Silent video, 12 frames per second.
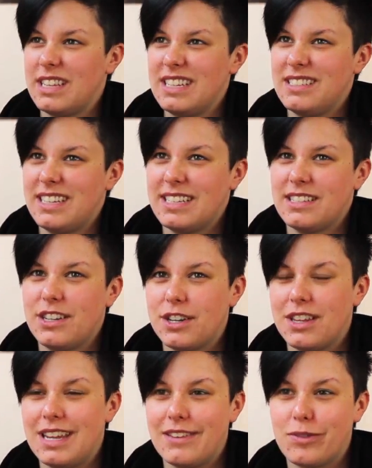these days I don't
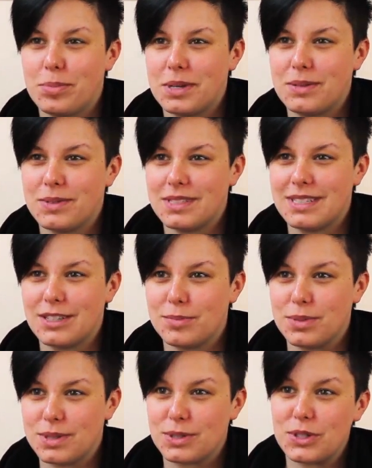know that everybody wants to go
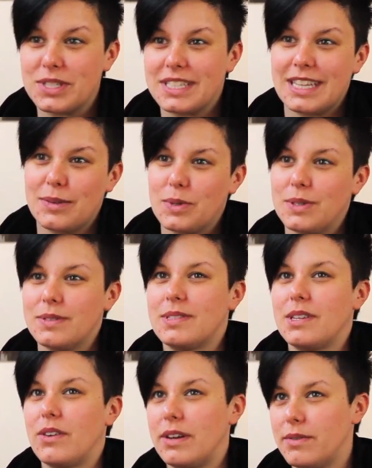and put screws in their
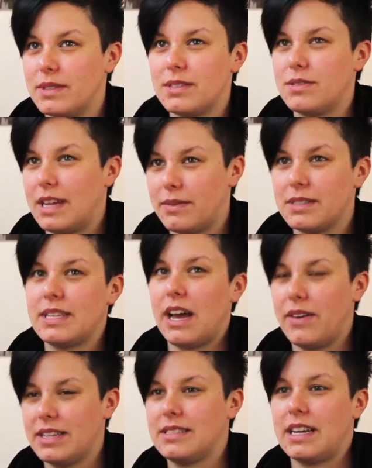walls. So that was
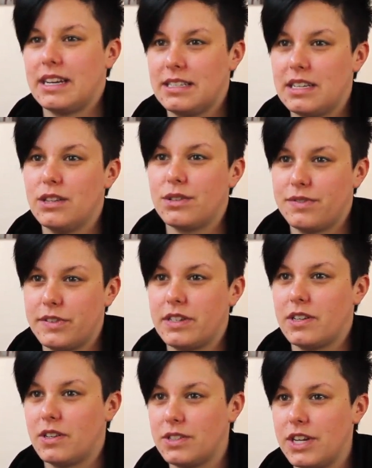how I started to look
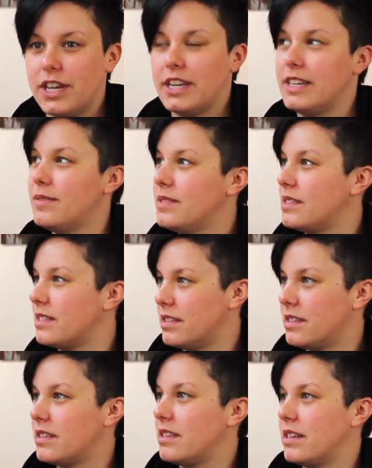for alternatives,
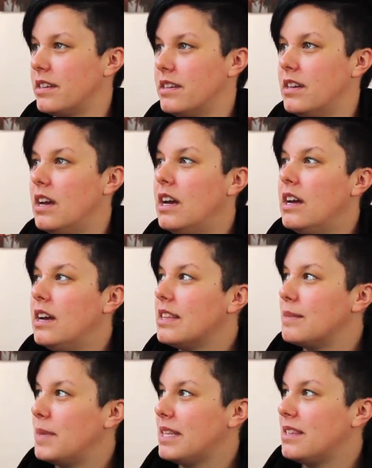and
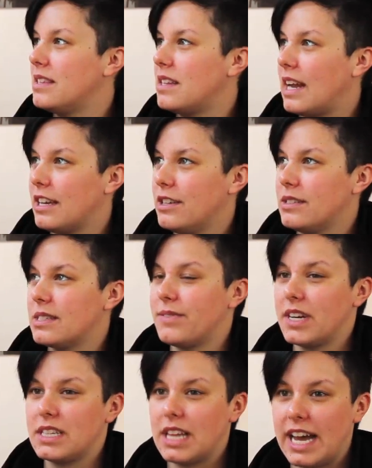the method that I use is
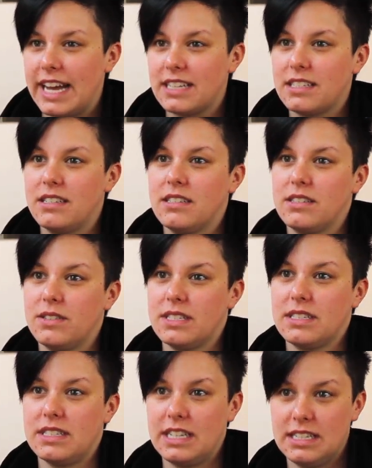very light, so it
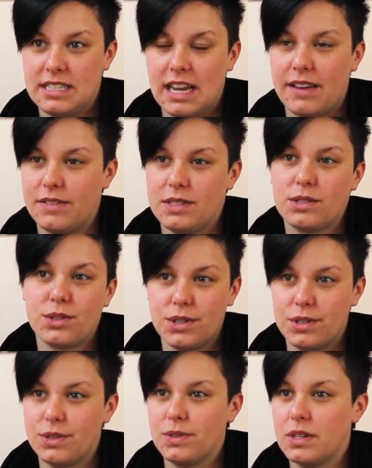doesn't need to have a
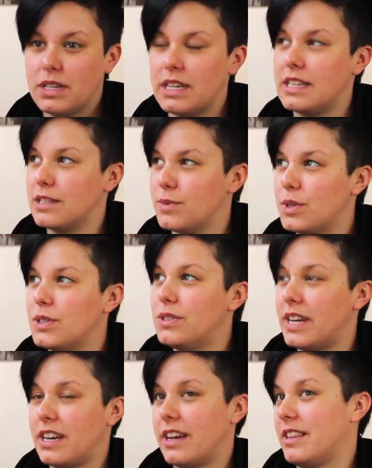screw in the
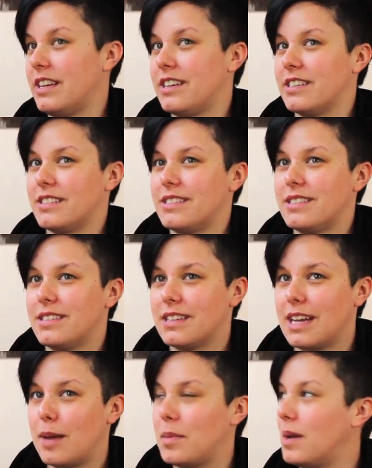wall, and I think it's
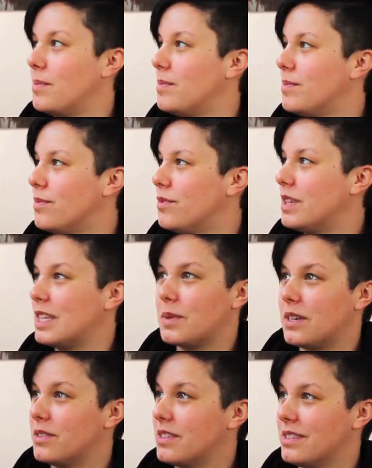come up really
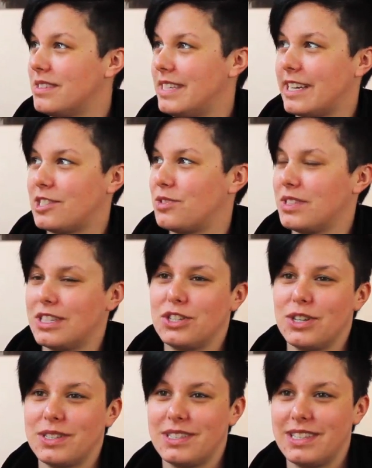well. There's texture in the
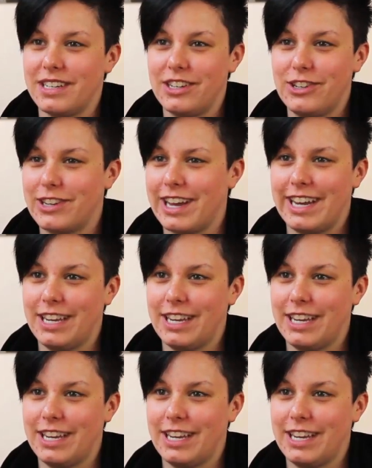shots that you